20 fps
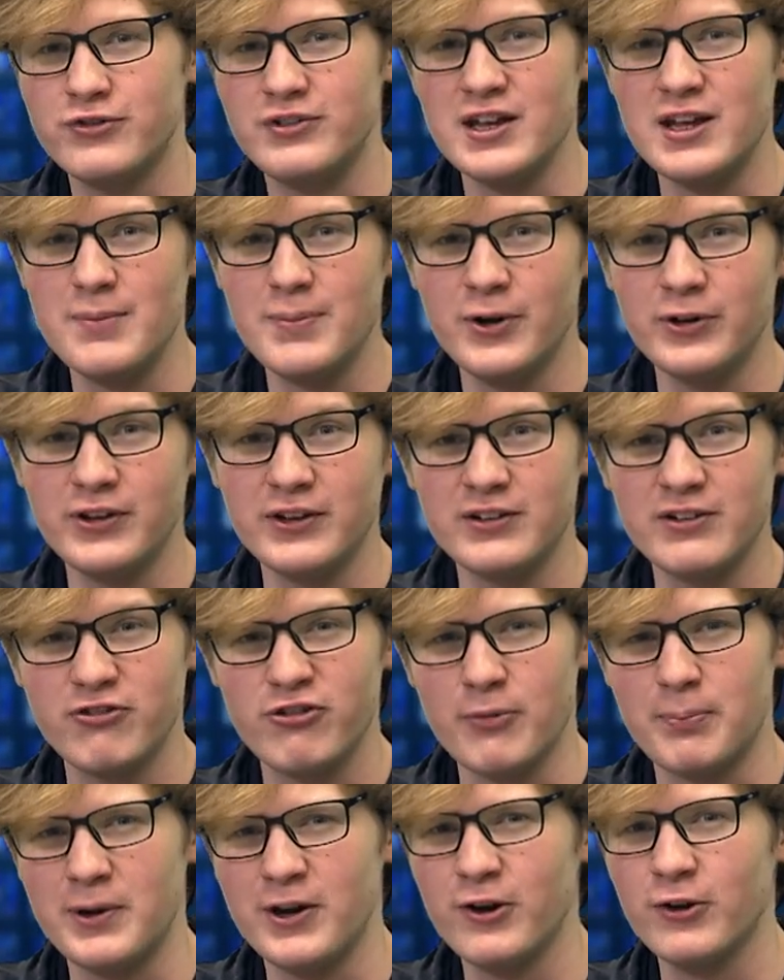D Building
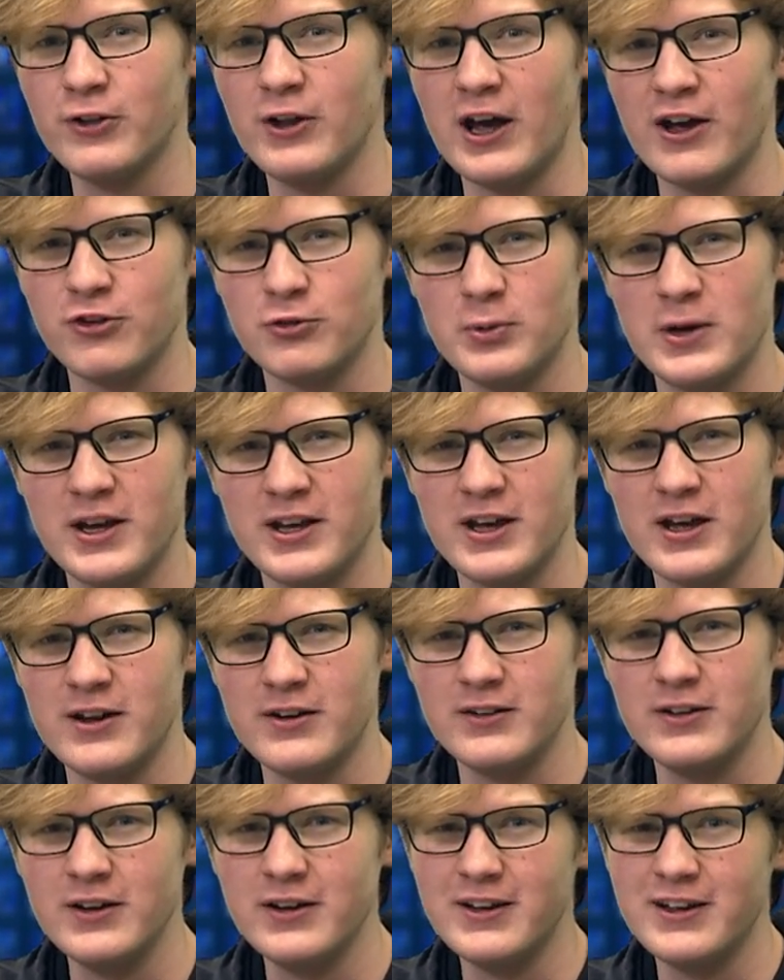disappeared last
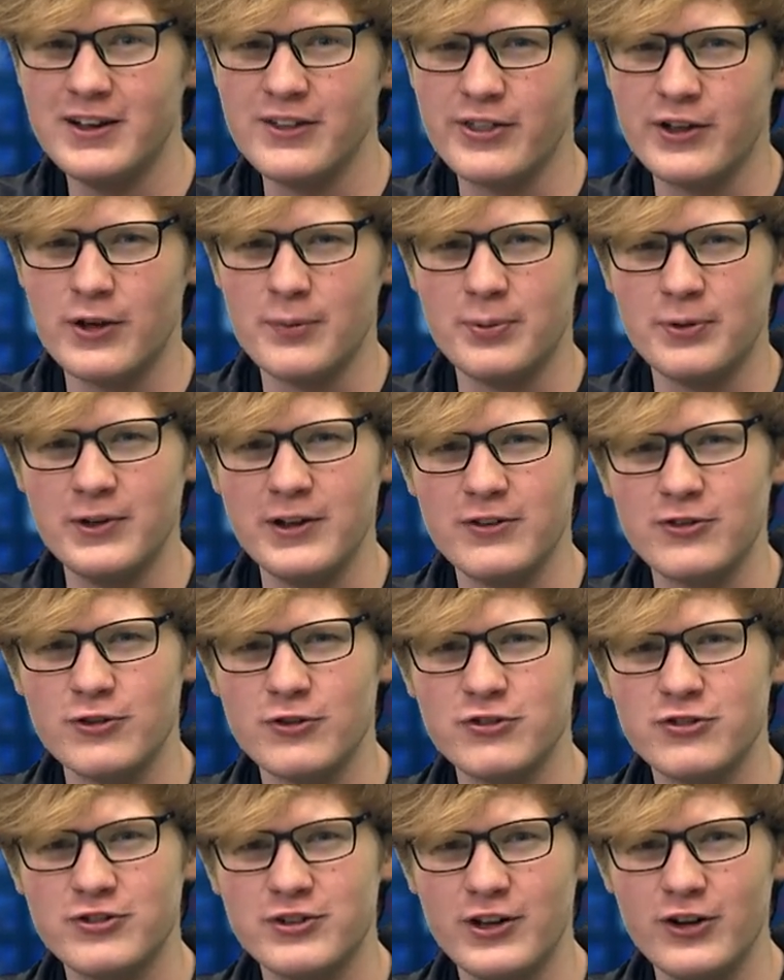weekend. Ithaca police are
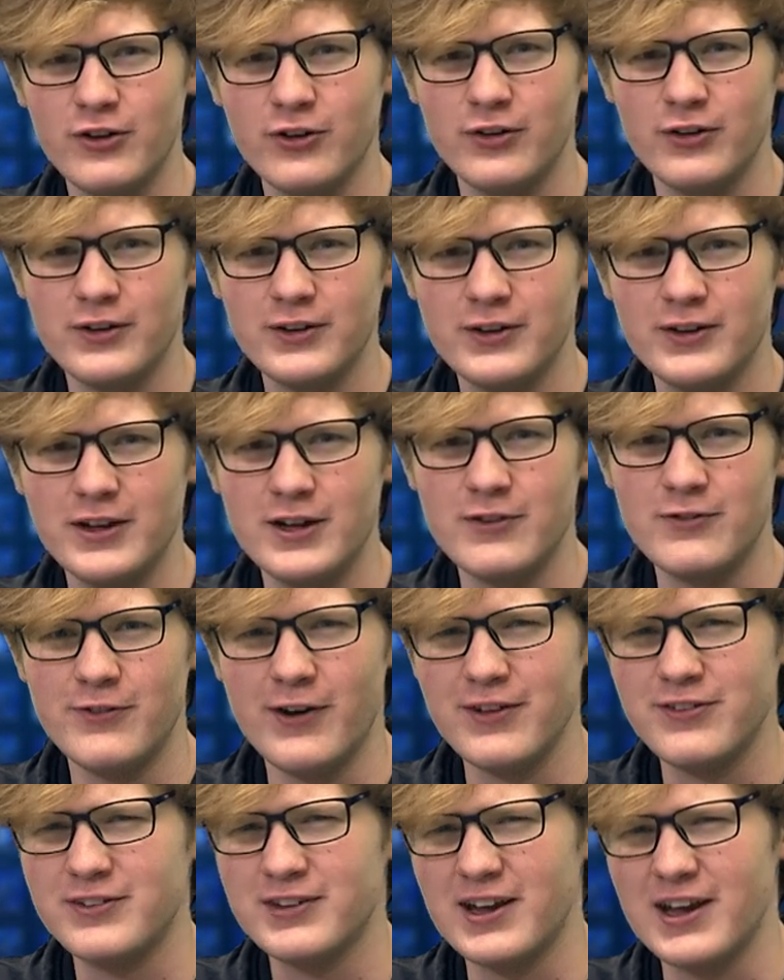still
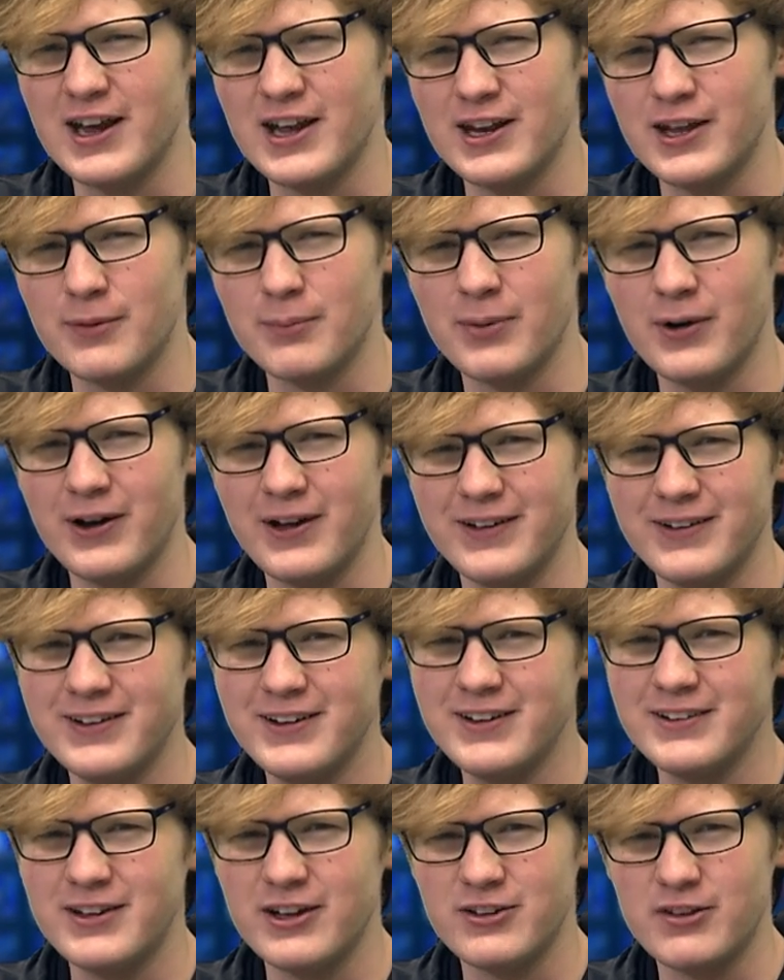investigating, but
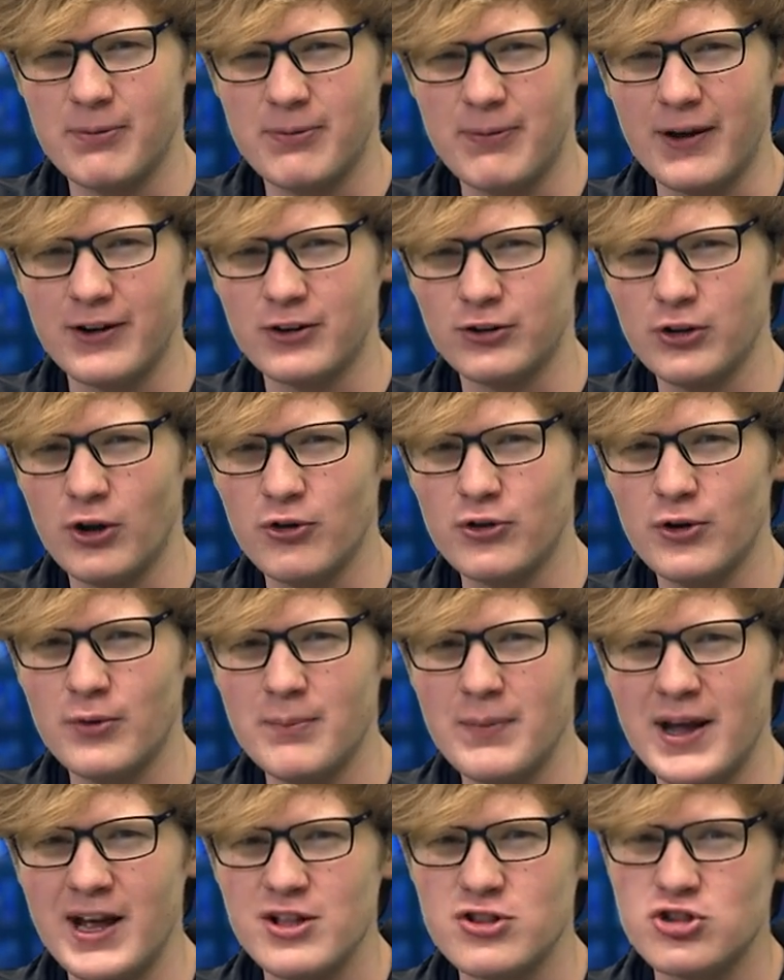they suspect local
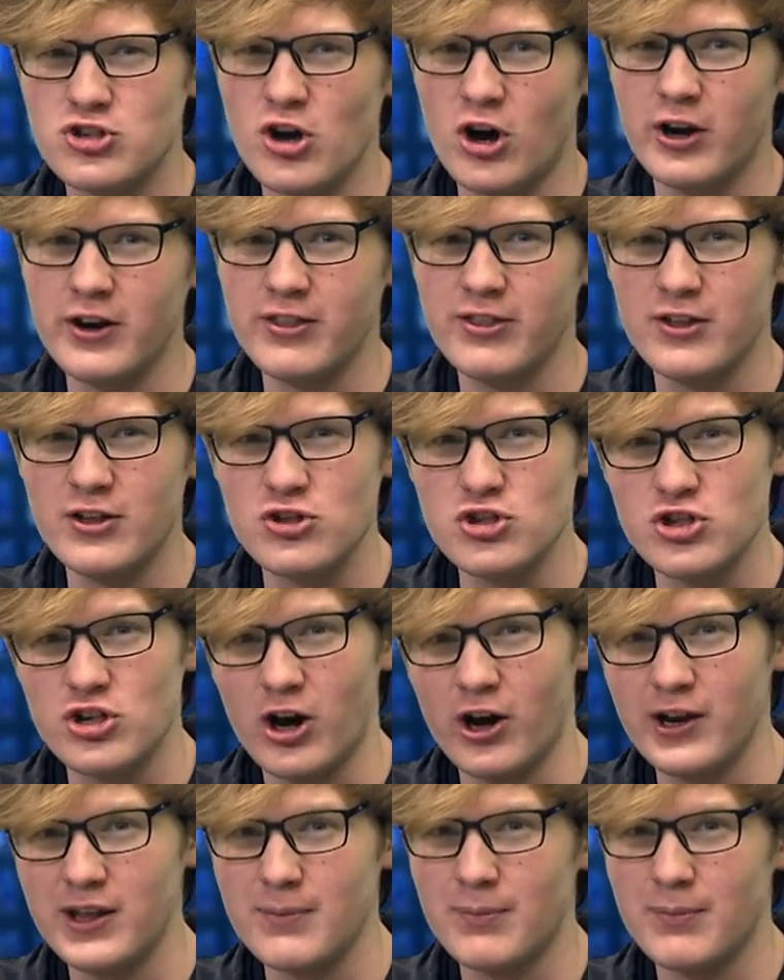man Jonathan Johnny